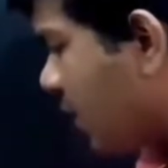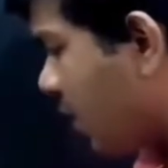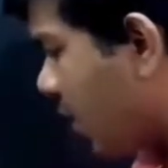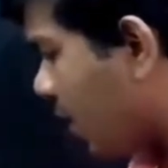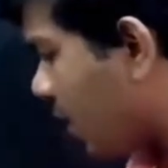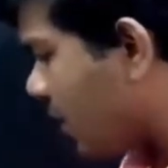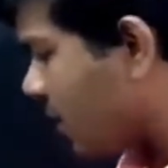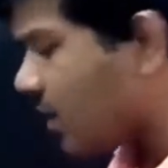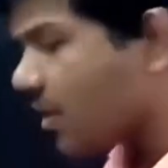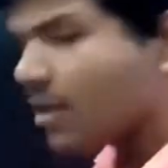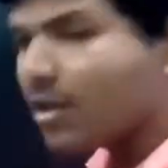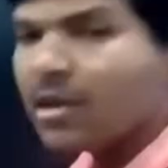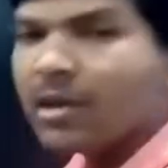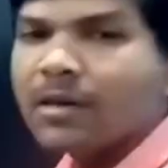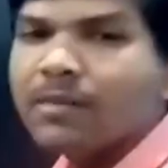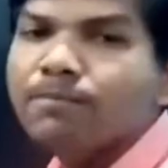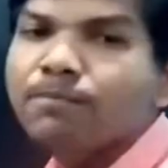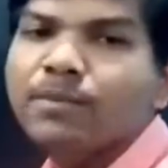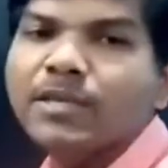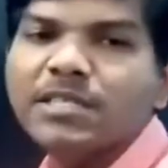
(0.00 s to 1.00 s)

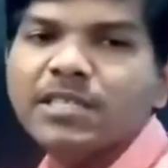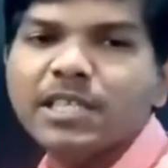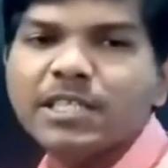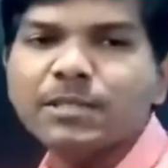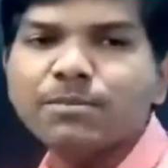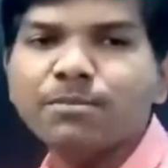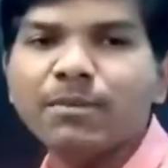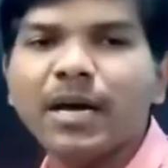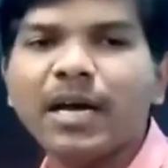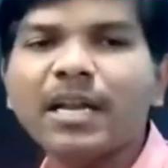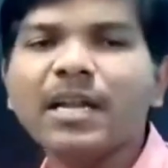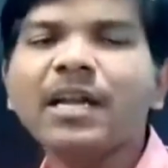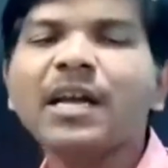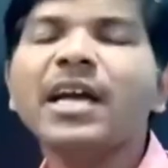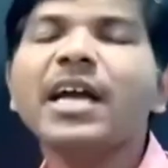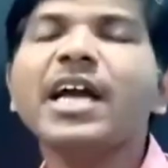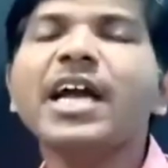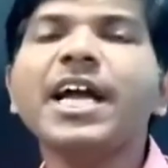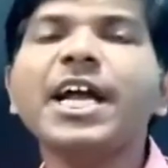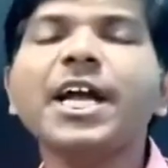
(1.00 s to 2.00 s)
lawyer,
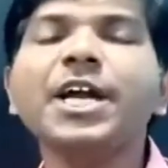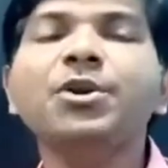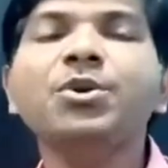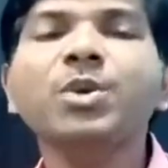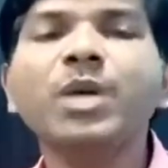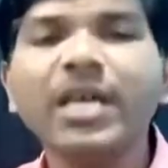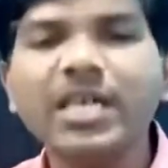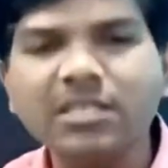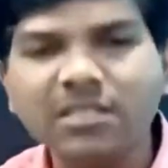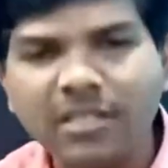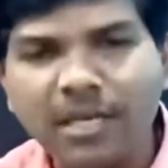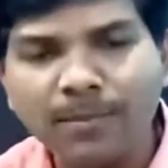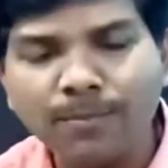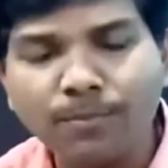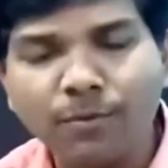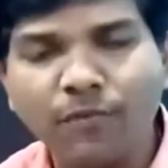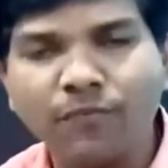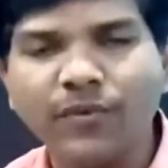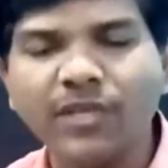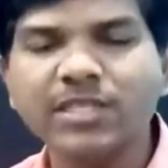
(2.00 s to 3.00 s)
businessmen, educational
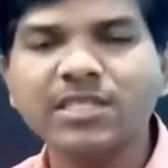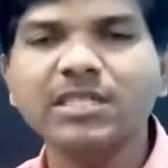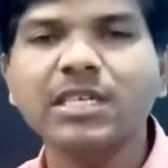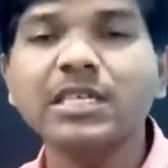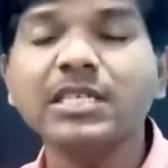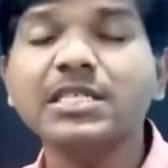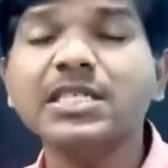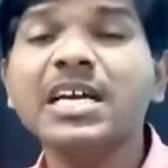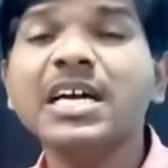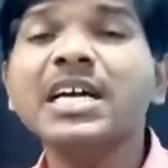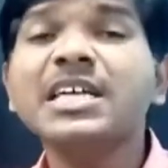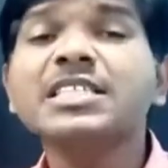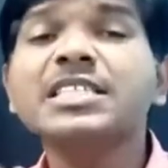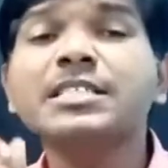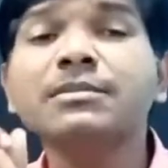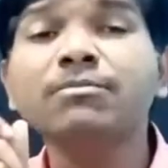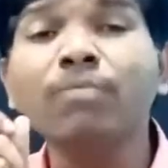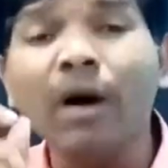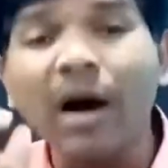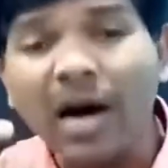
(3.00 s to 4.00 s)
professionals,
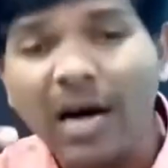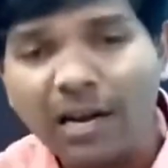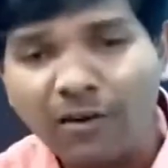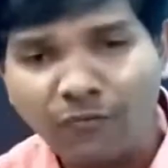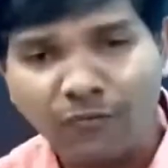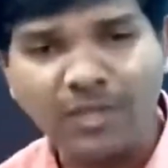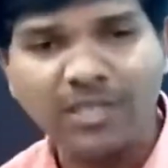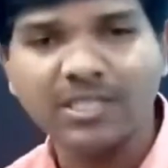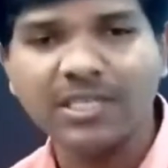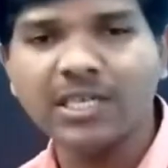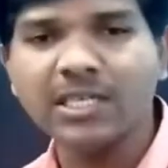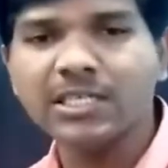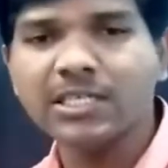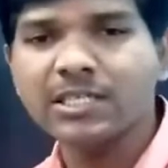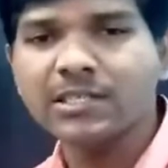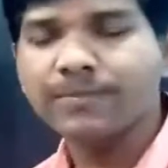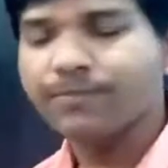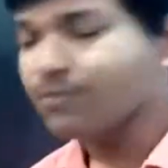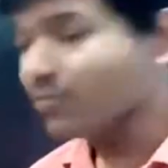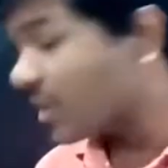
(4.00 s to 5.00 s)
small
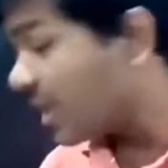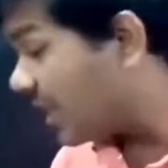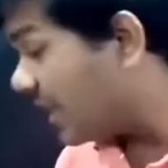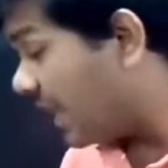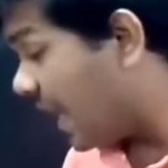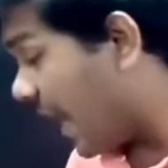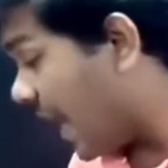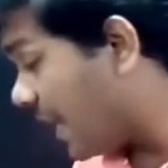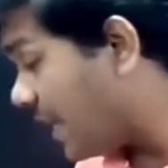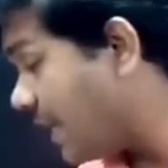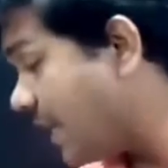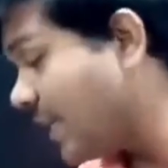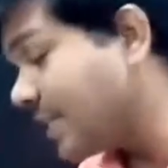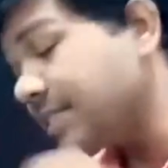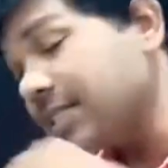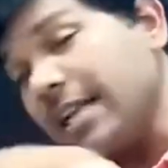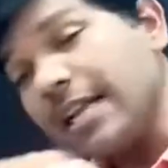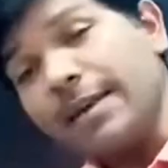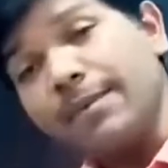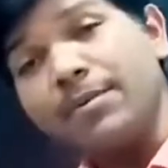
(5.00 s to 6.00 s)
peasants,
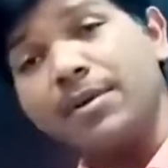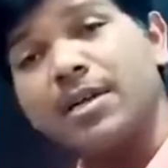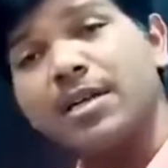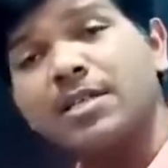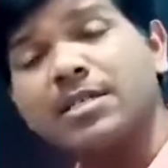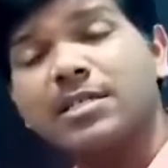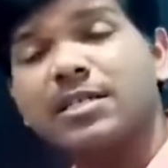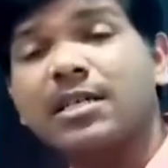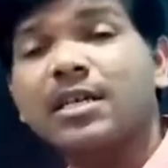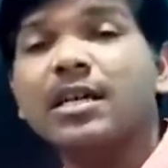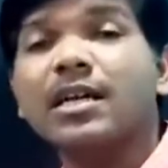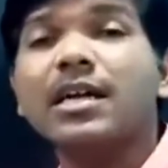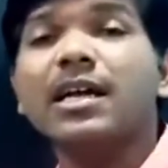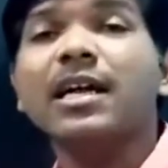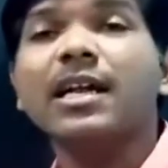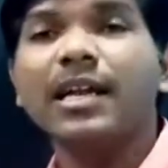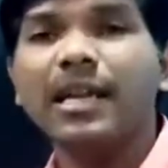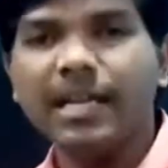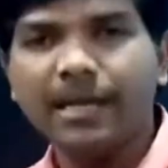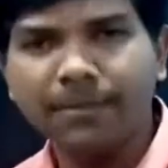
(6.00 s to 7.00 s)
landless
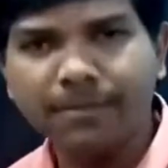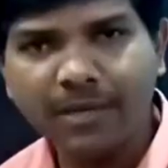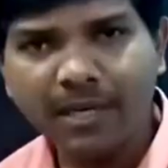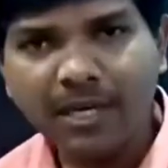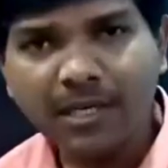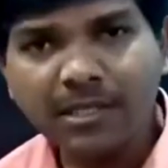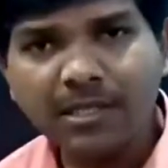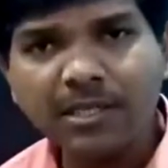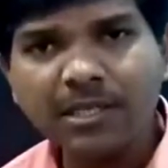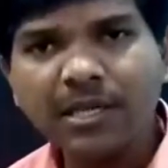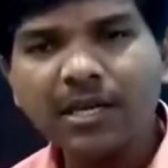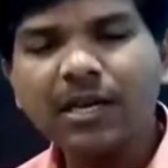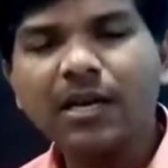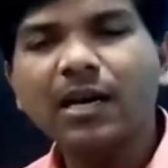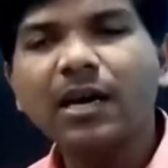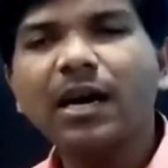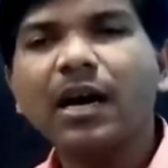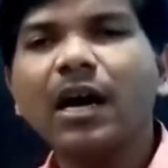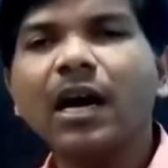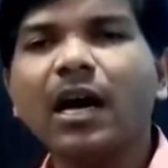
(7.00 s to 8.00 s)
laborers
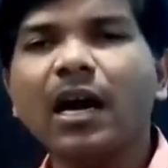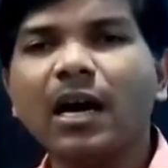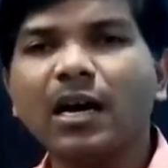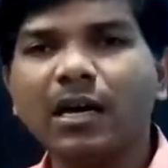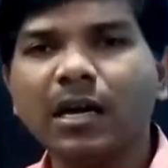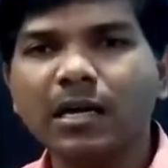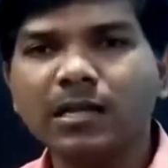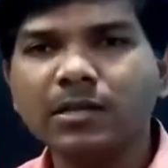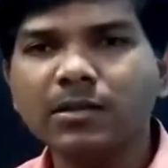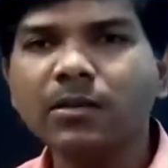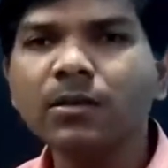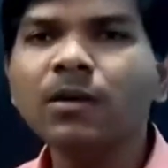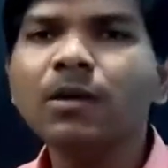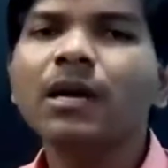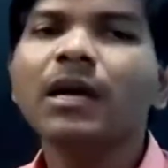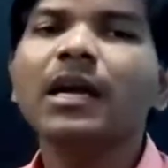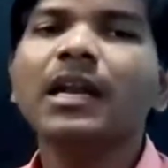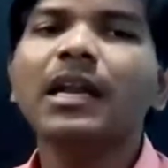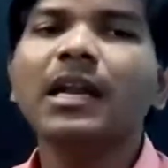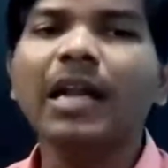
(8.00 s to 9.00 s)
and
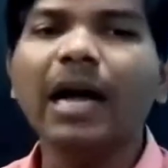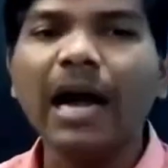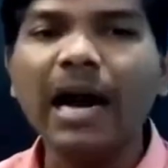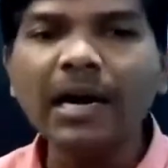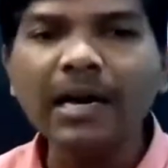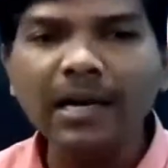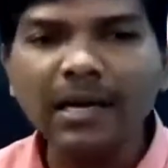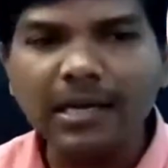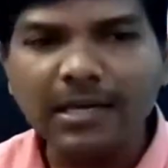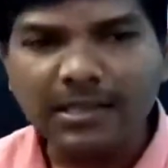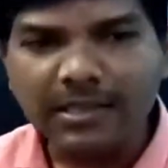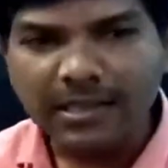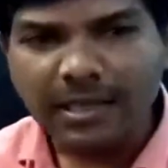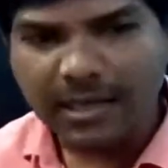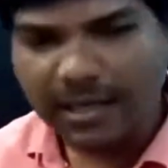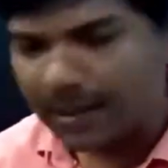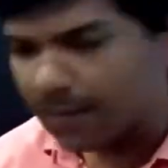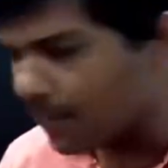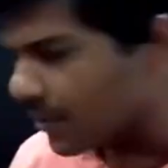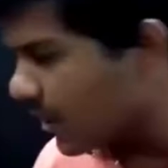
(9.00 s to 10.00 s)
also landless
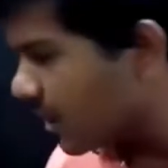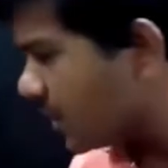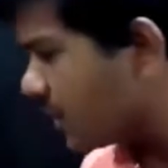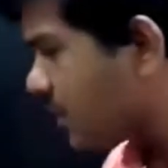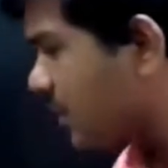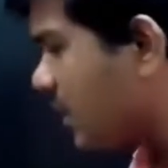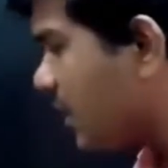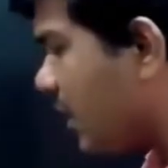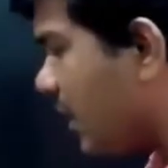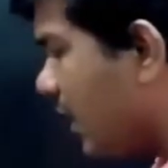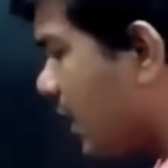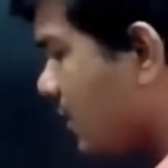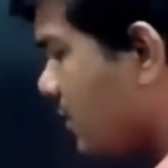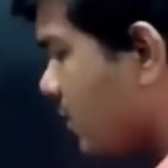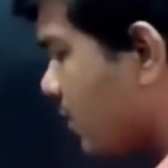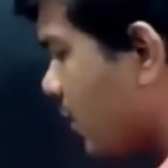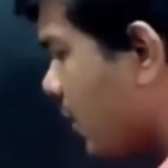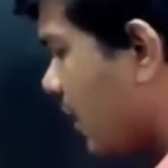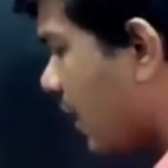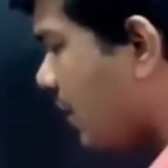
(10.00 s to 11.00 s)
laborers
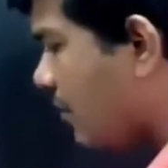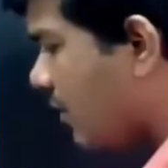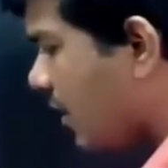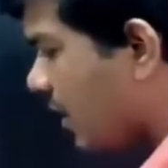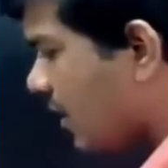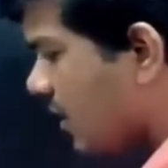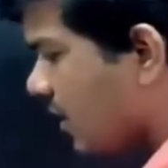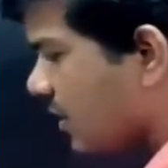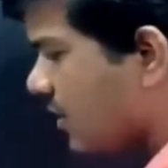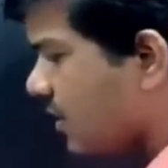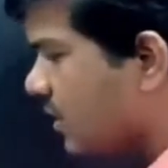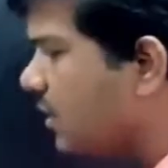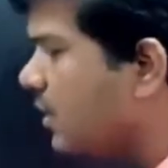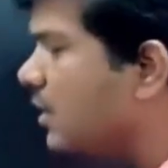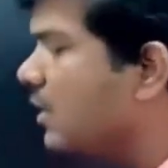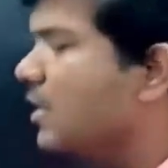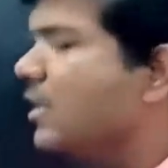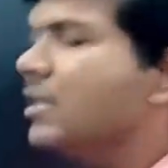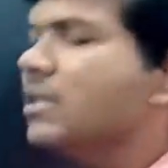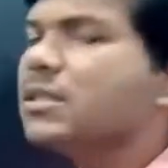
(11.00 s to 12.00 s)
also come under the
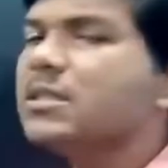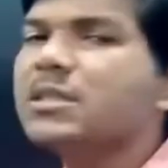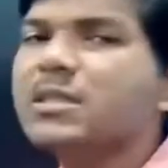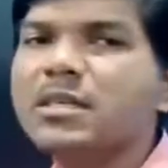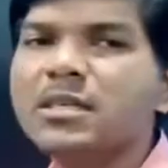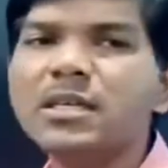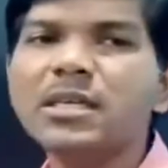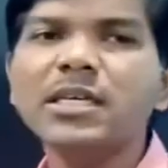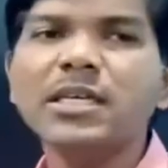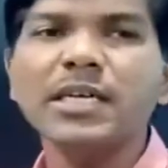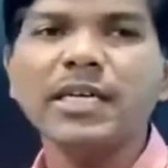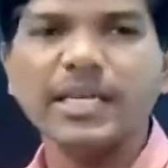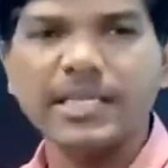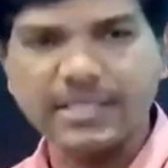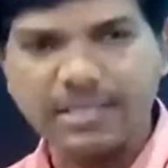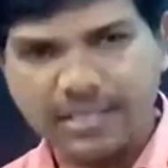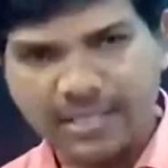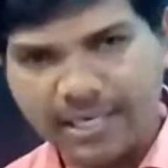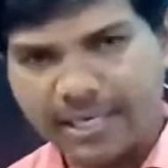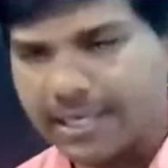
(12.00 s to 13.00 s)
third
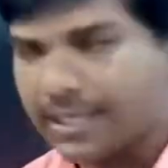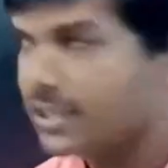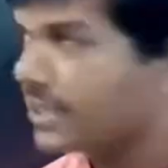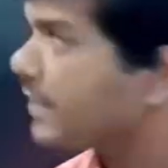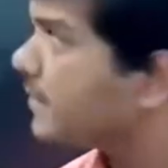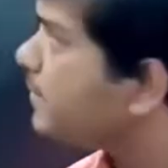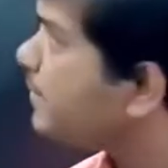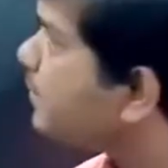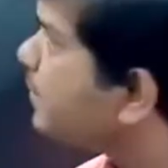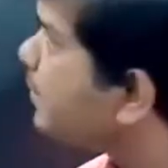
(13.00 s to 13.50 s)
estate.